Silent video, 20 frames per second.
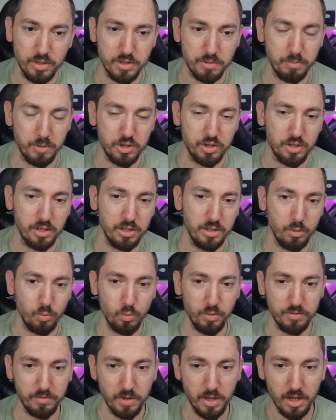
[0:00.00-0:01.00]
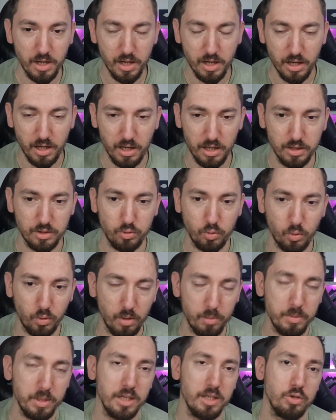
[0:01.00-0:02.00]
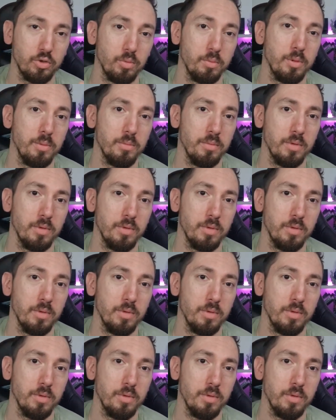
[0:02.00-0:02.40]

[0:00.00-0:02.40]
especially with Togame,